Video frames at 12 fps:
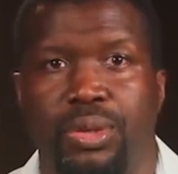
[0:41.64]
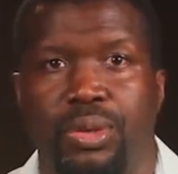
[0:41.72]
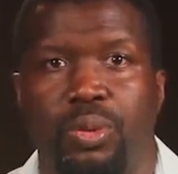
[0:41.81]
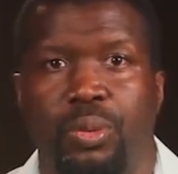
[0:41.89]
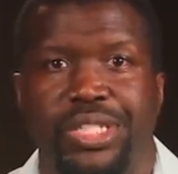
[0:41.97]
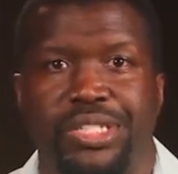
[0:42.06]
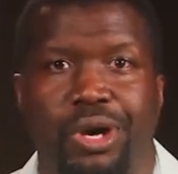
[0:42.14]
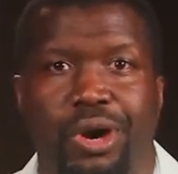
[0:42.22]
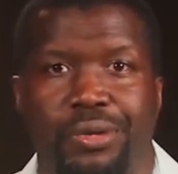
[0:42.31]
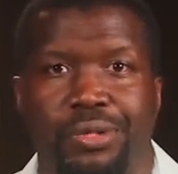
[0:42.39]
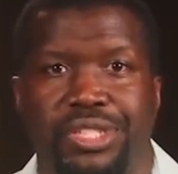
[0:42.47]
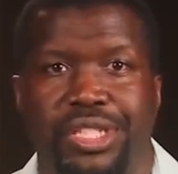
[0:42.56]
When we saw
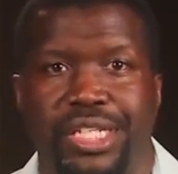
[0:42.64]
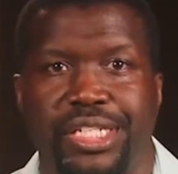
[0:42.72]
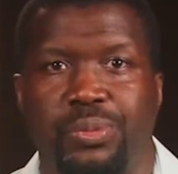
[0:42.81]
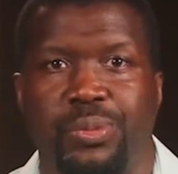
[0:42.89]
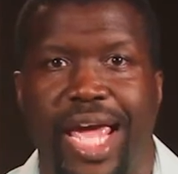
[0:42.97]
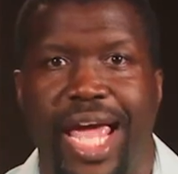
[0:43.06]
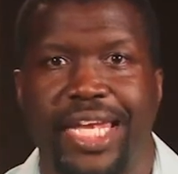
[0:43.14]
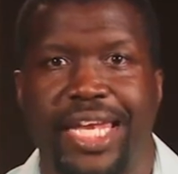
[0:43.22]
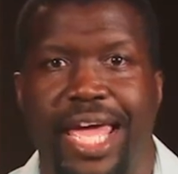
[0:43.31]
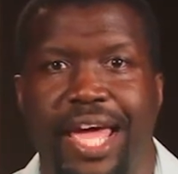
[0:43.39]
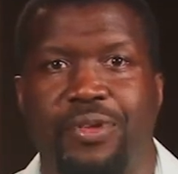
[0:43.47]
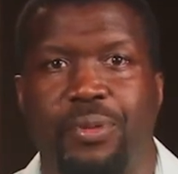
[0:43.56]
those things, we had to
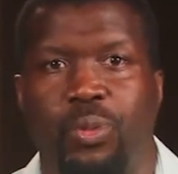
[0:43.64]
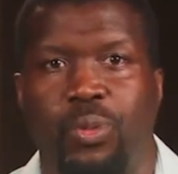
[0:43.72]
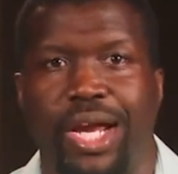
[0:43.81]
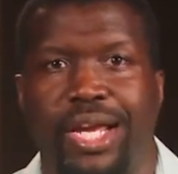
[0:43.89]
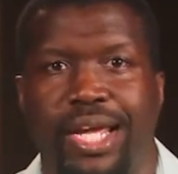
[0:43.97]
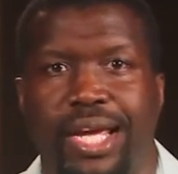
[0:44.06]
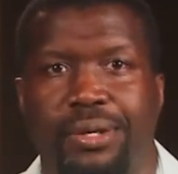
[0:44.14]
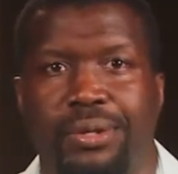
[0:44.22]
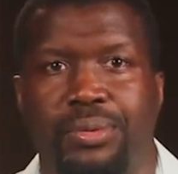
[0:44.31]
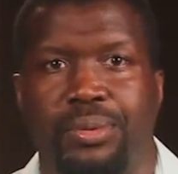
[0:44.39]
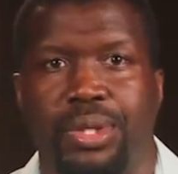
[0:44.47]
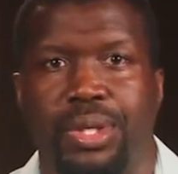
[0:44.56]
have them right now.
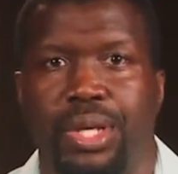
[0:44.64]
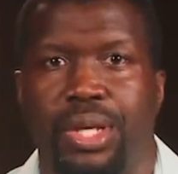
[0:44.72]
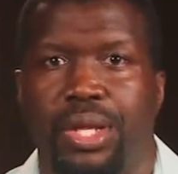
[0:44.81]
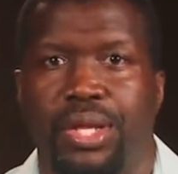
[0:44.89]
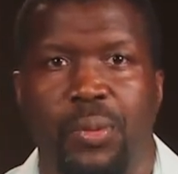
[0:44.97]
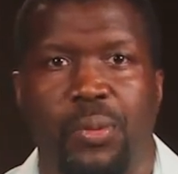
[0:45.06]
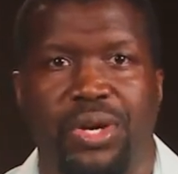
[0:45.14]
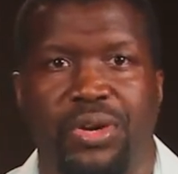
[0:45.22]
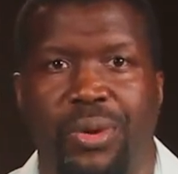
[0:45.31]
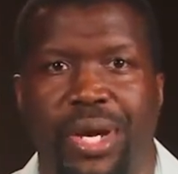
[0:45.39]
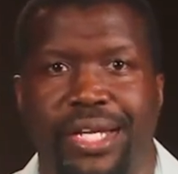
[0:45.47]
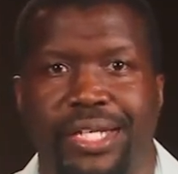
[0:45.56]
They were the
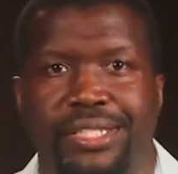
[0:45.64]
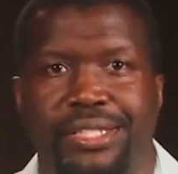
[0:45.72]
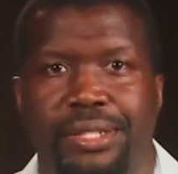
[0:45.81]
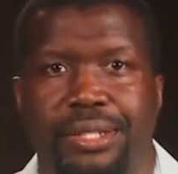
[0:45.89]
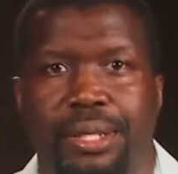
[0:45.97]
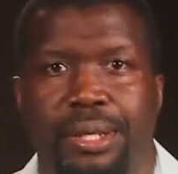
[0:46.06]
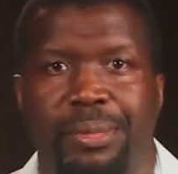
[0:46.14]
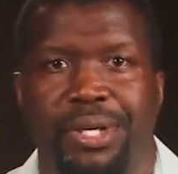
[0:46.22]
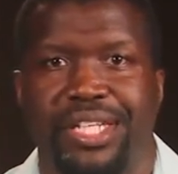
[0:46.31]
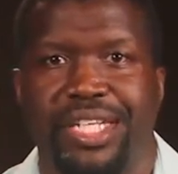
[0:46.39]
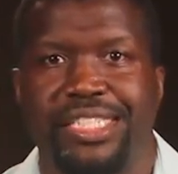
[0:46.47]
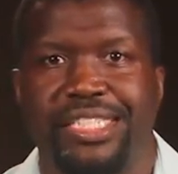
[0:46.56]
greatest, but
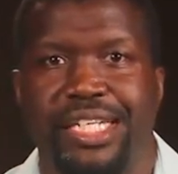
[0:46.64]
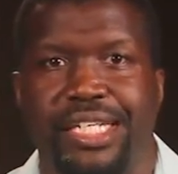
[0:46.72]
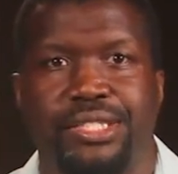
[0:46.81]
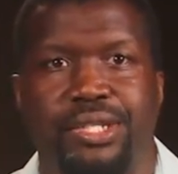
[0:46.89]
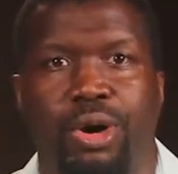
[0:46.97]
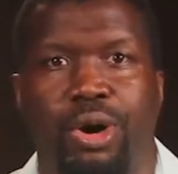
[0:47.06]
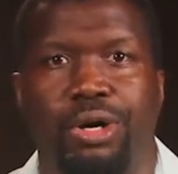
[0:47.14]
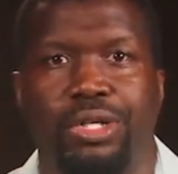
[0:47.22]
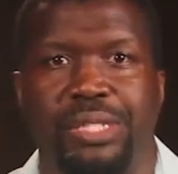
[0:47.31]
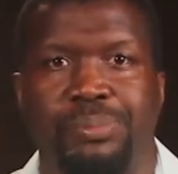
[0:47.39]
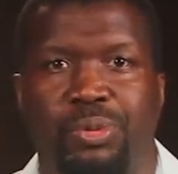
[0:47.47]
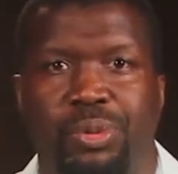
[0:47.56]
these things are all
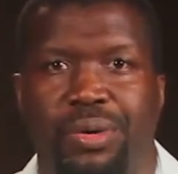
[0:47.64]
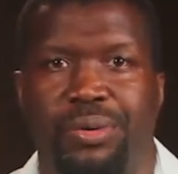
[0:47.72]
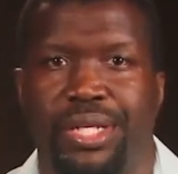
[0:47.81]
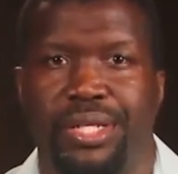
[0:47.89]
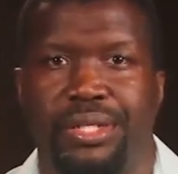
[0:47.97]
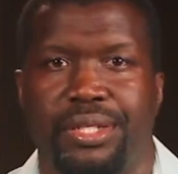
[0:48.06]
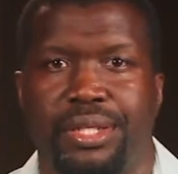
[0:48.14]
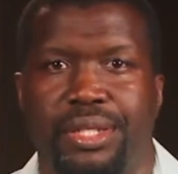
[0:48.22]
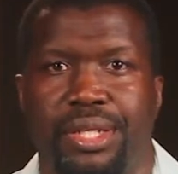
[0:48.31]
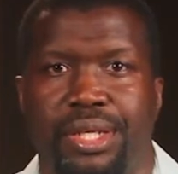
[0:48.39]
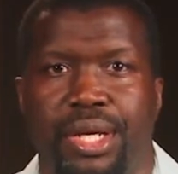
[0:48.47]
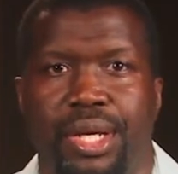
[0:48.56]
temporary.
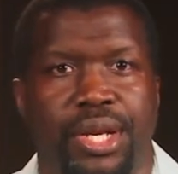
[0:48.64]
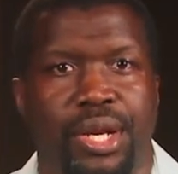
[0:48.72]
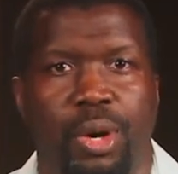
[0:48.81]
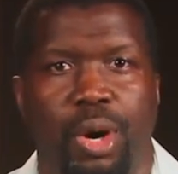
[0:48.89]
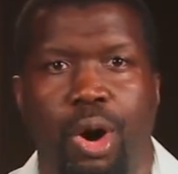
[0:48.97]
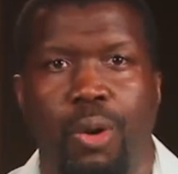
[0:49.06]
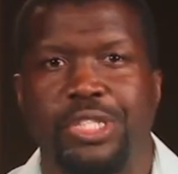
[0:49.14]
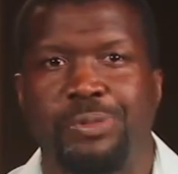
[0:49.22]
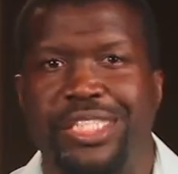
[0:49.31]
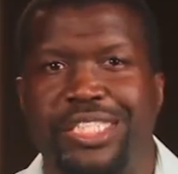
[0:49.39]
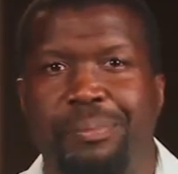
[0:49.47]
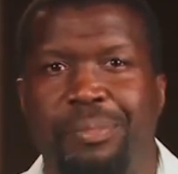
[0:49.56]
There will always be
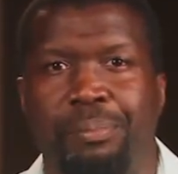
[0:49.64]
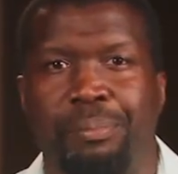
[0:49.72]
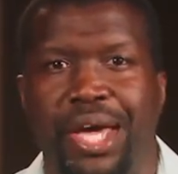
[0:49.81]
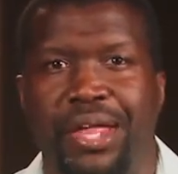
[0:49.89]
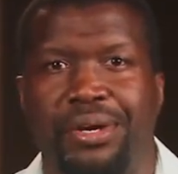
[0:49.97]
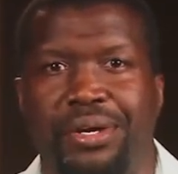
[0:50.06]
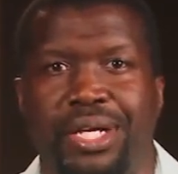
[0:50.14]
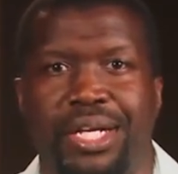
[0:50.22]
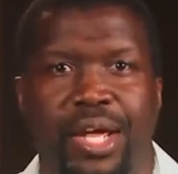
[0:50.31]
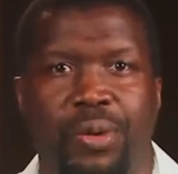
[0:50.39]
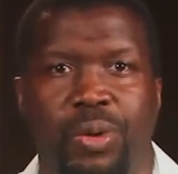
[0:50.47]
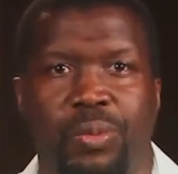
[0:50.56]
something better
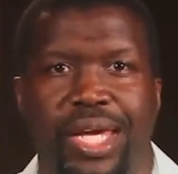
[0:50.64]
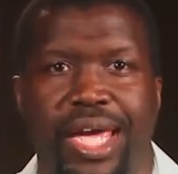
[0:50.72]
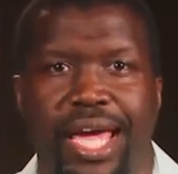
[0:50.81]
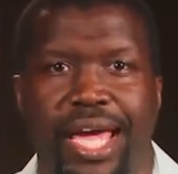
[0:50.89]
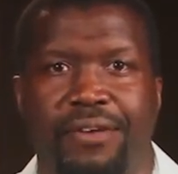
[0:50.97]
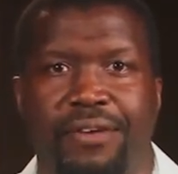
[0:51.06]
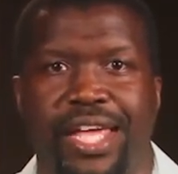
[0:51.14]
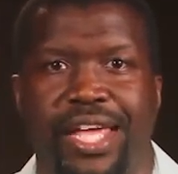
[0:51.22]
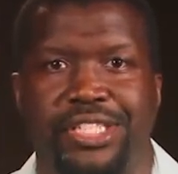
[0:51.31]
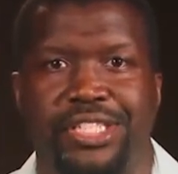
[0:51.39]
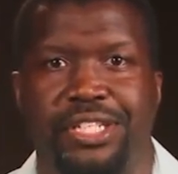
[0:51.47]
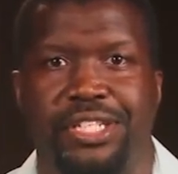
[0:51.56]
than what we have
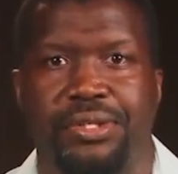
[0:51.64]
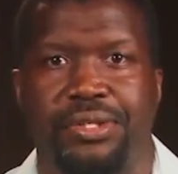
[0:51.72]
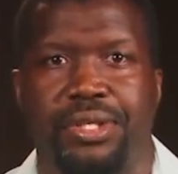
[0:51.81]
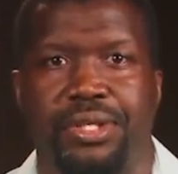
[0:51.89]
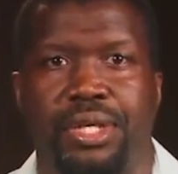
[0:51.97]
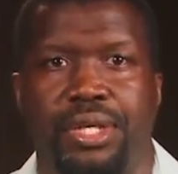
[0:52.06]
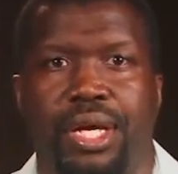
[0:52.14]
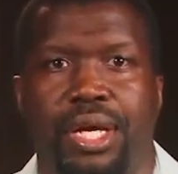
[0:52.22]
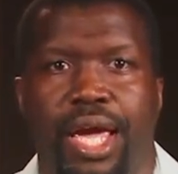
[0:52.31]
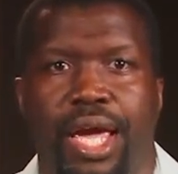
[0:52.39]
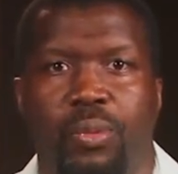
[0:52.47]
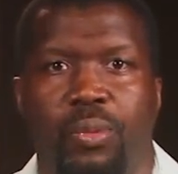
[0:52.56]
next year,
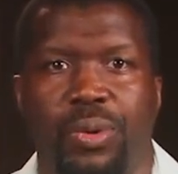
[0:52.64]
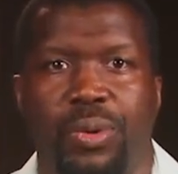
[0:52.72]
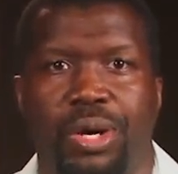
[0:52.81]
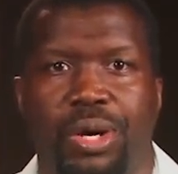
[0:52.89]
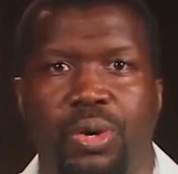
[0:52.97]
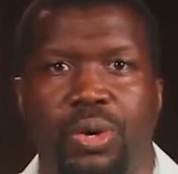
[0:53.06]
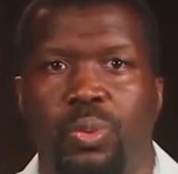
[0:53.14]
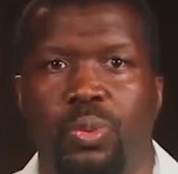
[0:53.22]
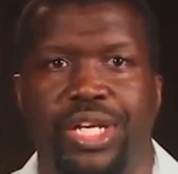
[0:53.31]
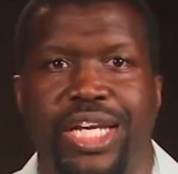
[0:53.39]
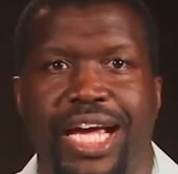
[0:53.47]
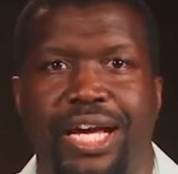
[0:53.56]
and what we own will
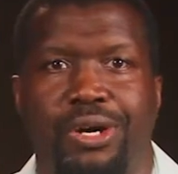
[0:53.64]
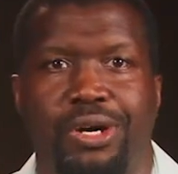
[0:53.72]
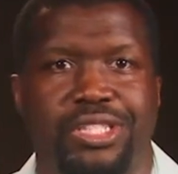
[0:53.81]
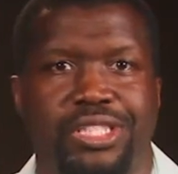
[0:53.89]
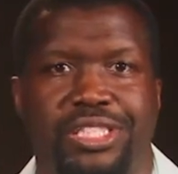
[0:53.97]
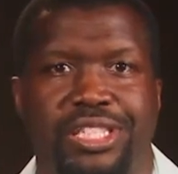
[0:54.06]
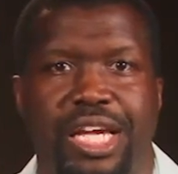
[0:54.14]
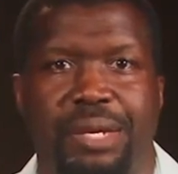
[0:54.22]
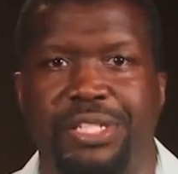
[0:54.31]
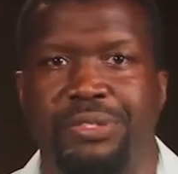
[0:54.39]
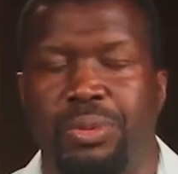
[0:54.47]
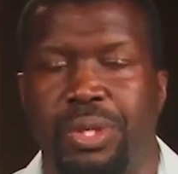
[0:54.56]
not cost the same
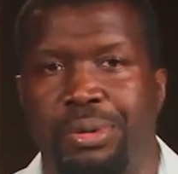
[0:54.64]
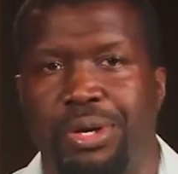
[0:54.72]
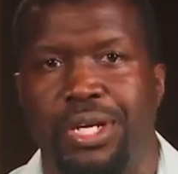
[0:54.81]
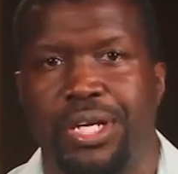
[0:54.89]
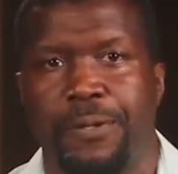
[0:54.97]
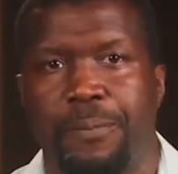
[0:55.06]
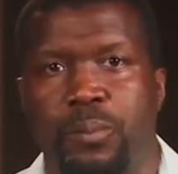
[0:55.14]
as when we bought it.